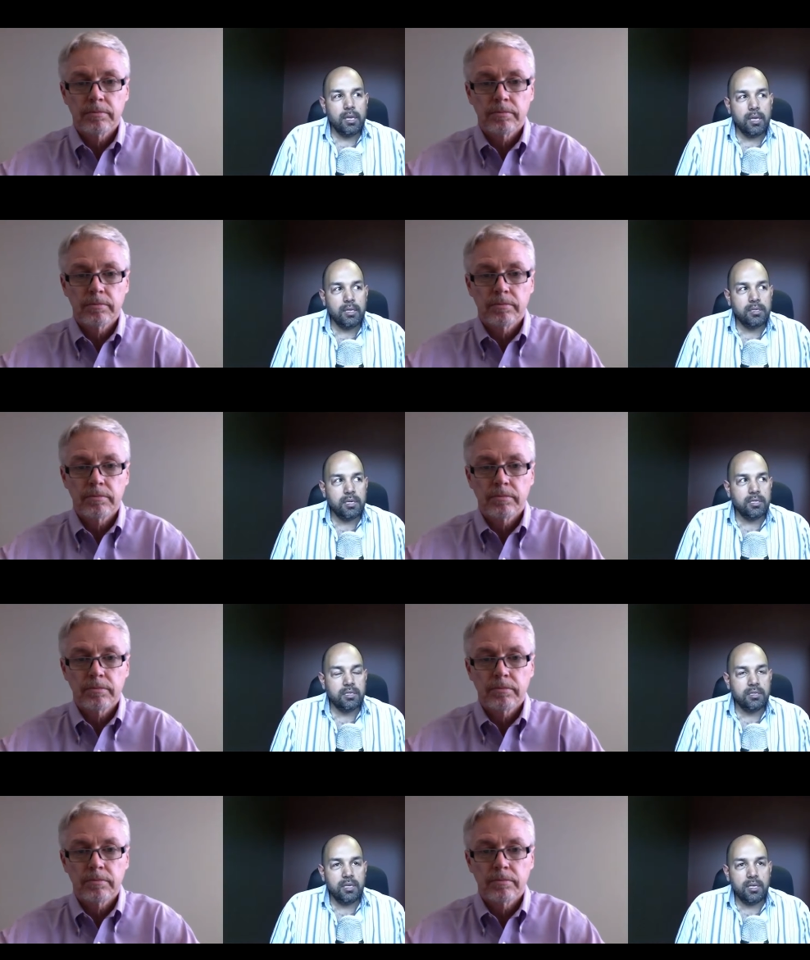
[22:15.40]
Speaker 1: Is, is,
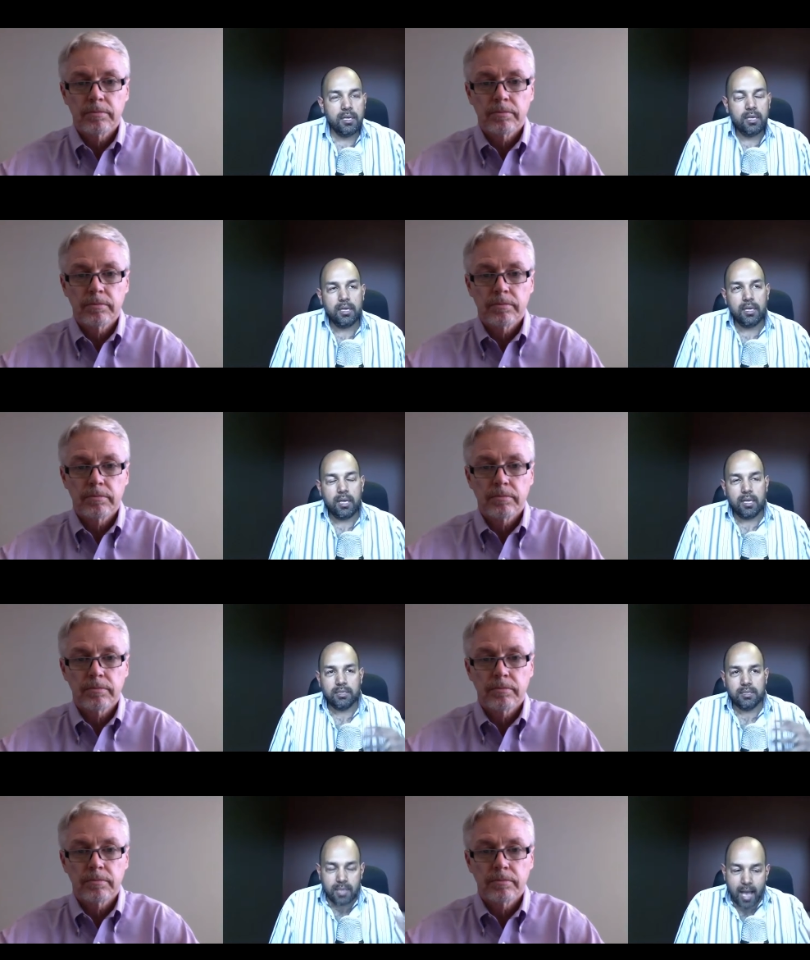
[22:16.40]

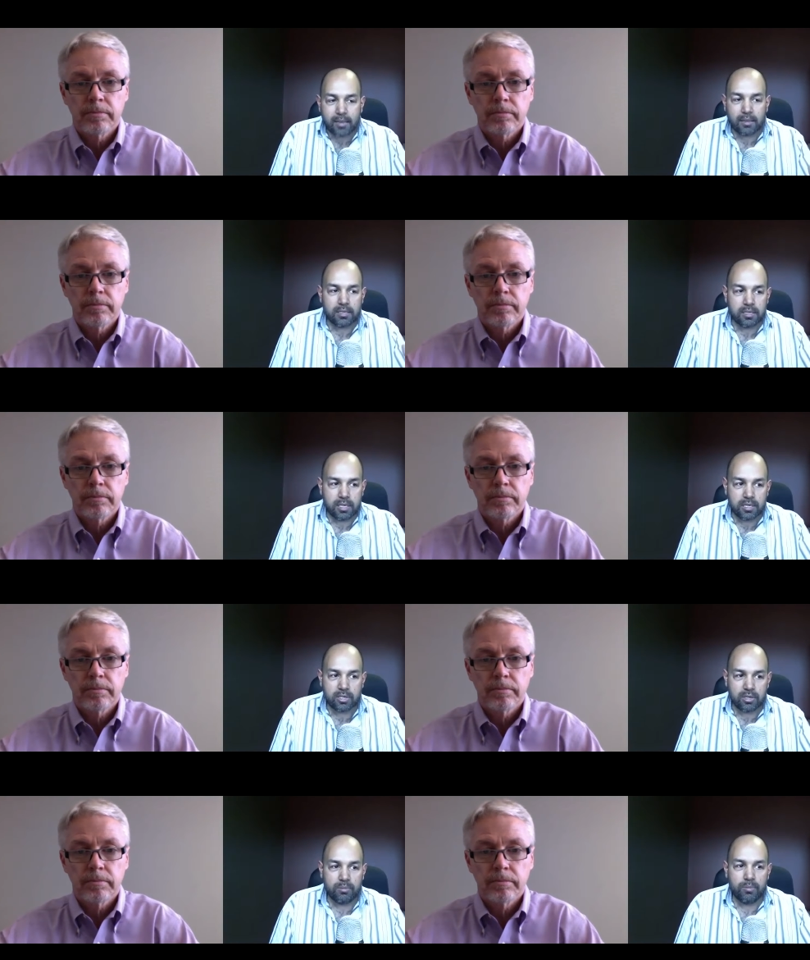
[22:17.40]
is that the
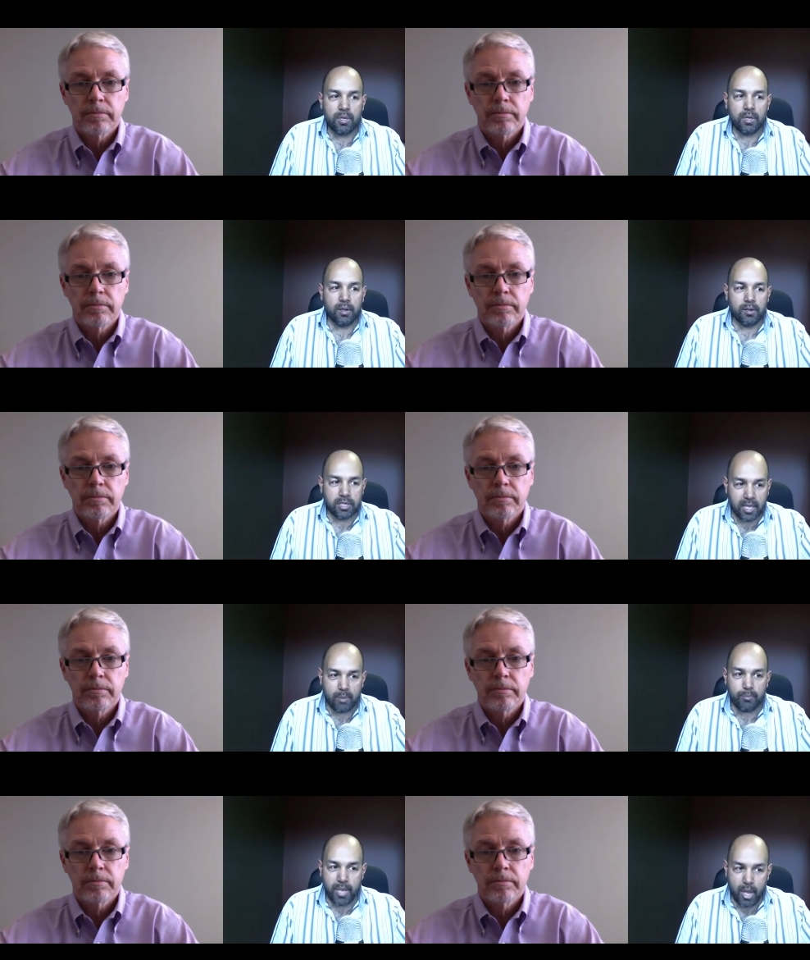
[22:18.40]
system to
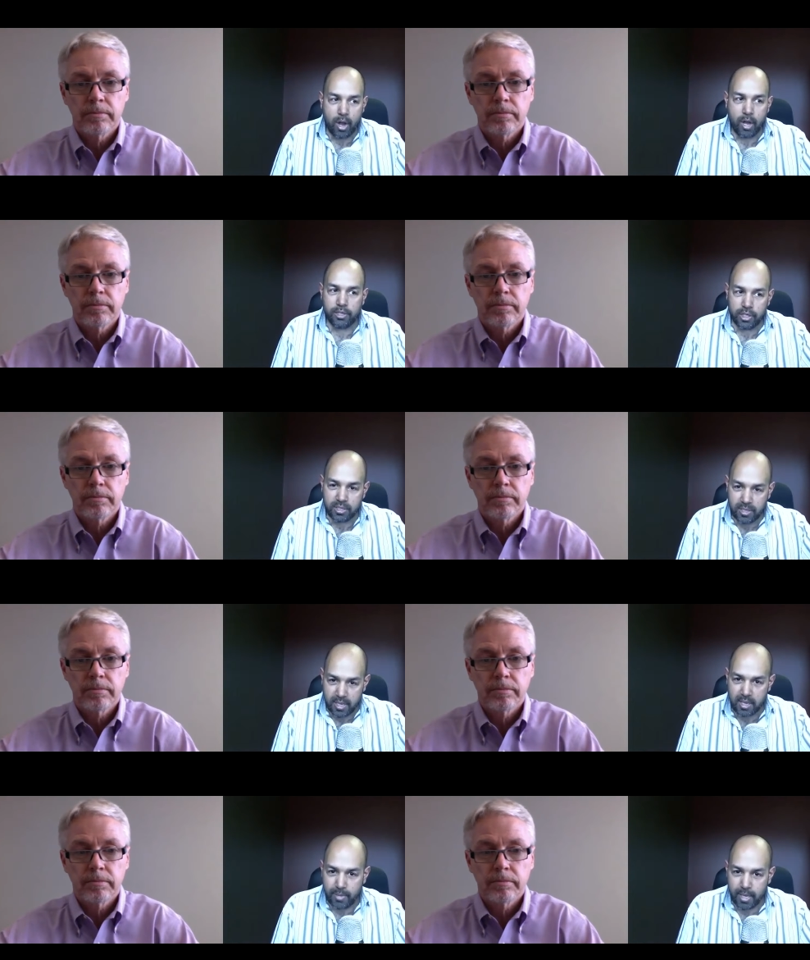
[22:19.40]
get beyond just
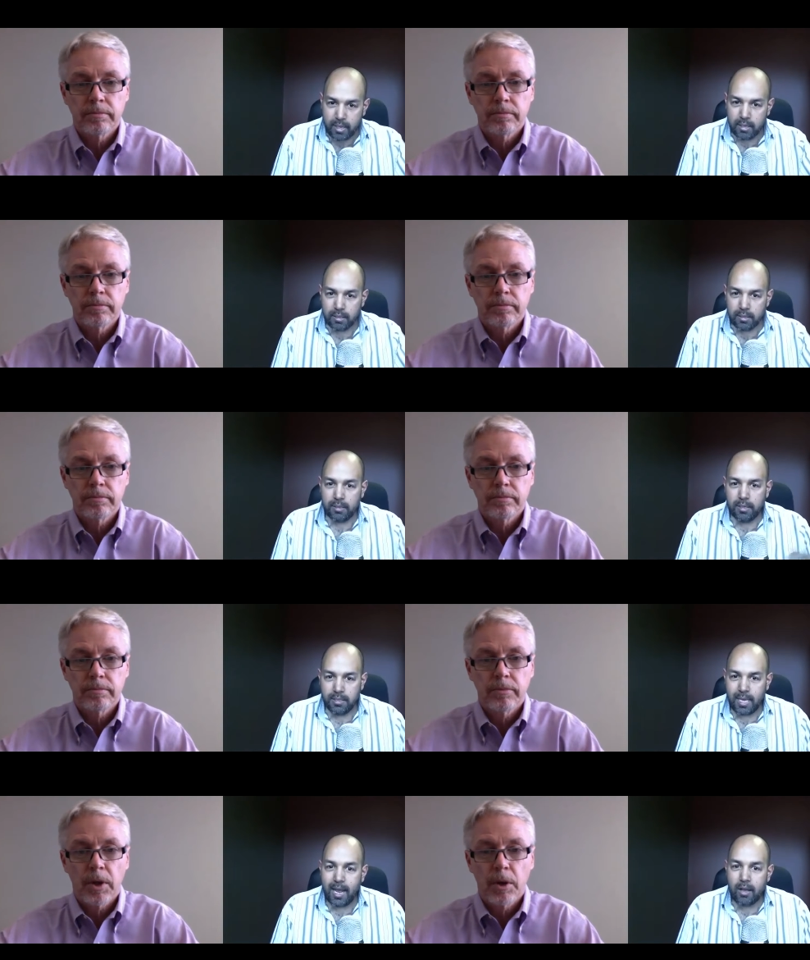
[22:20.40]
thinking big? Is
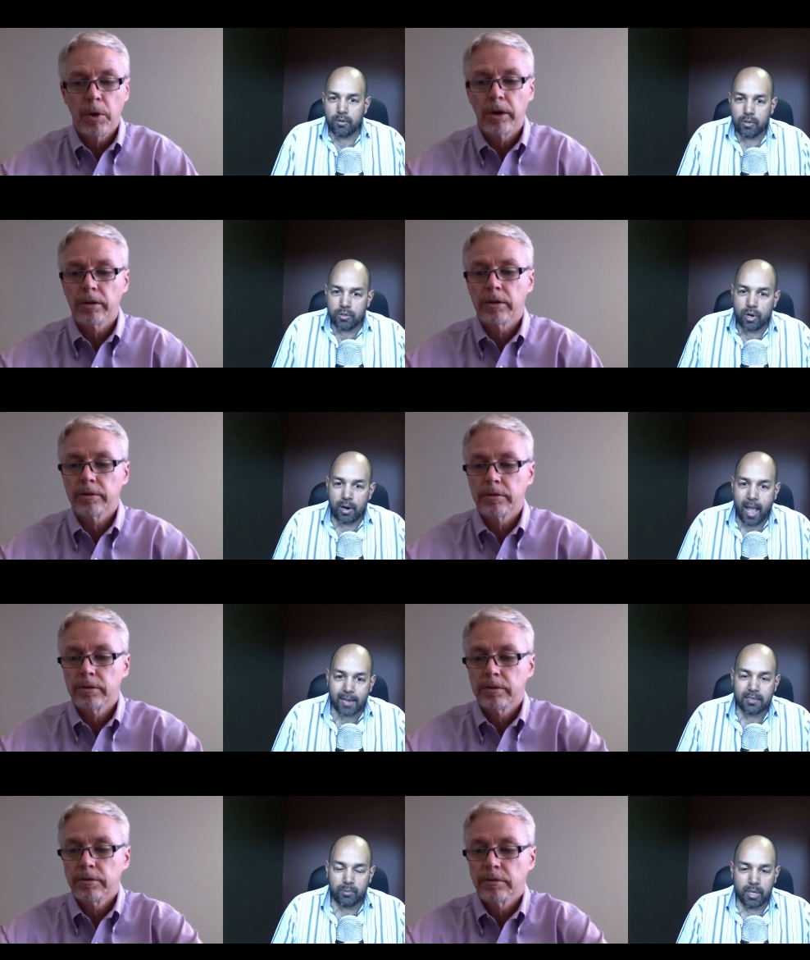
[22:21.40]
that how
Speaker 2: well, you start
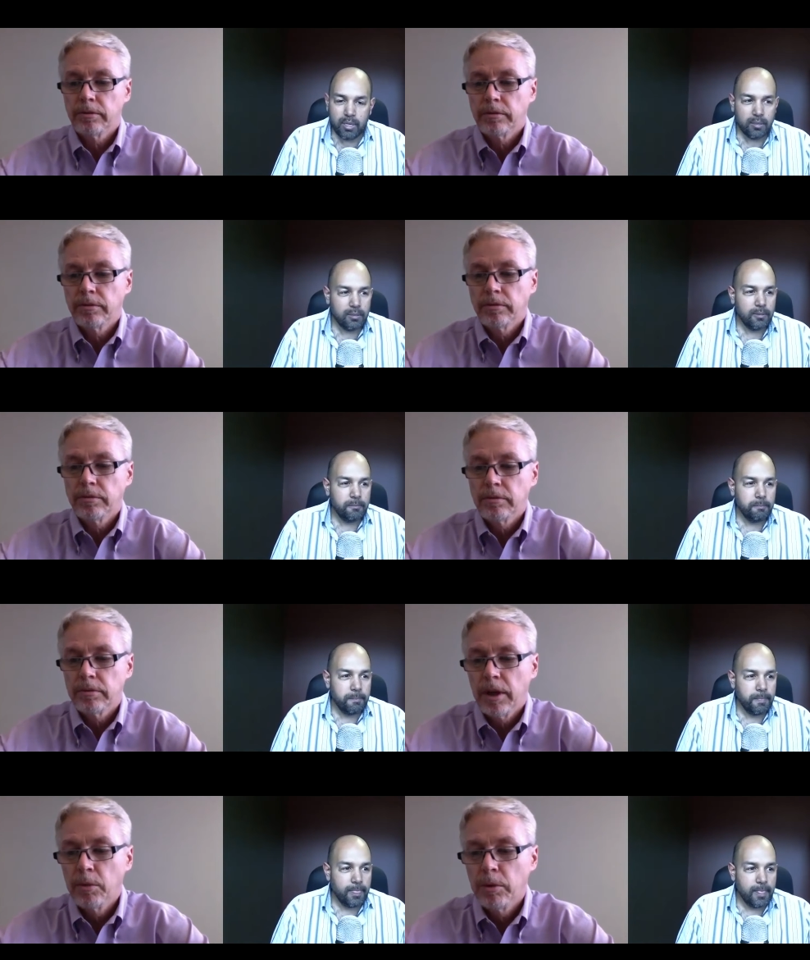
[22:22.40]
acting big?
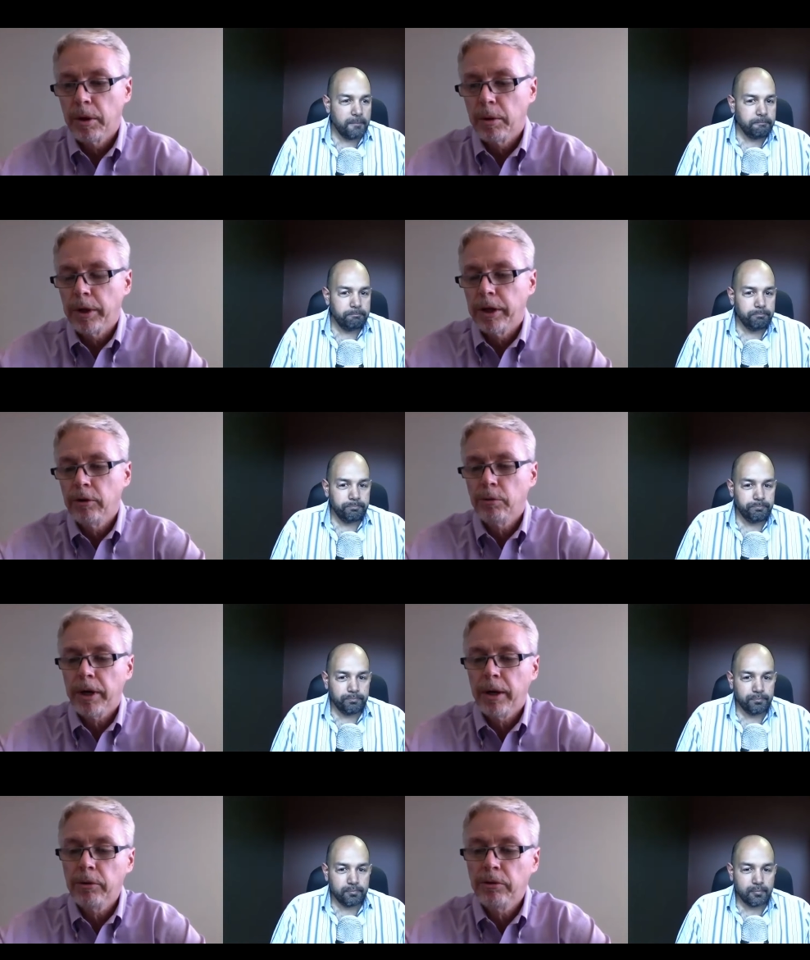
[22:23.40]
Here's what
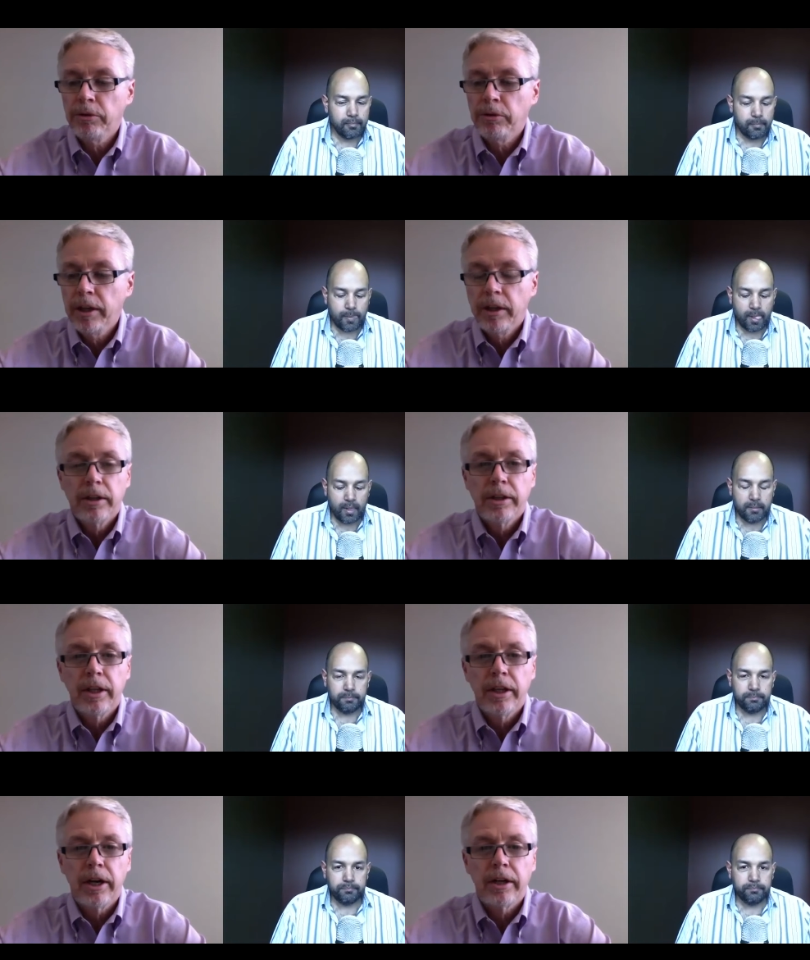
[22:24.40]
I would say.
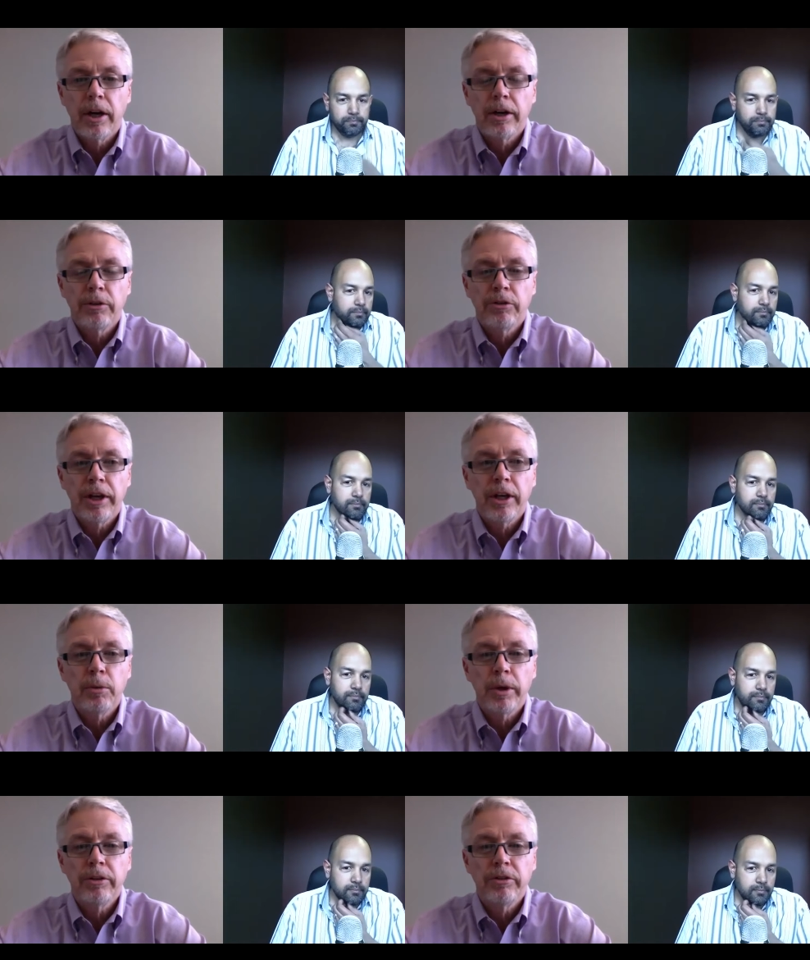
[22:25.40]
On a scale of
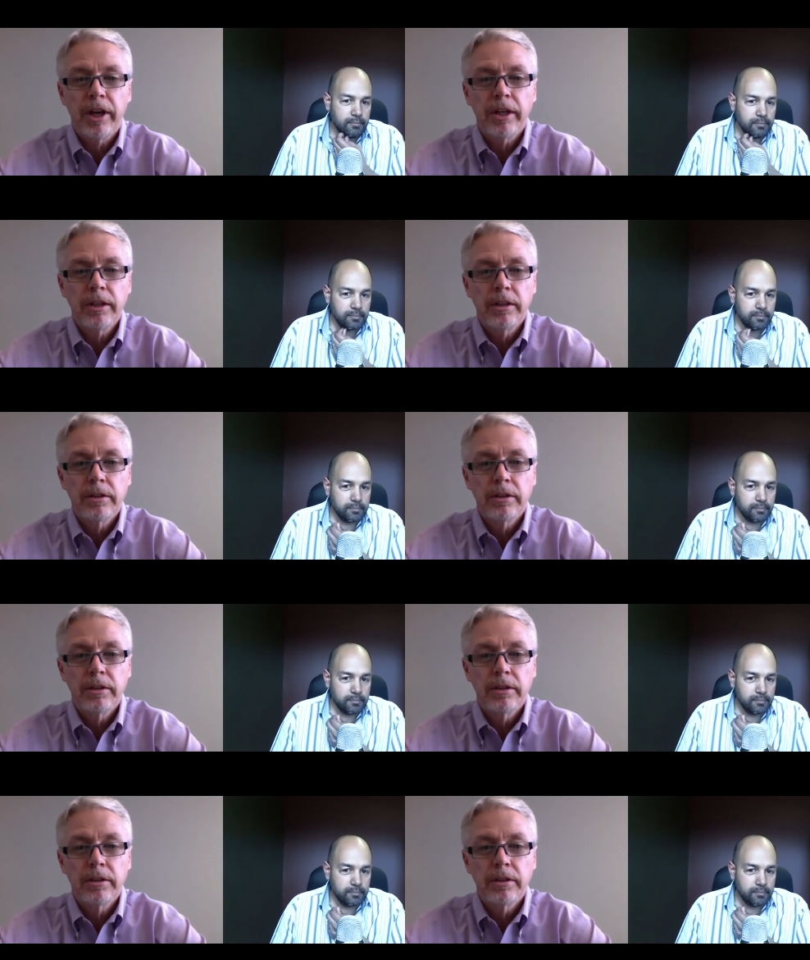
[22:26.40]
one to ten,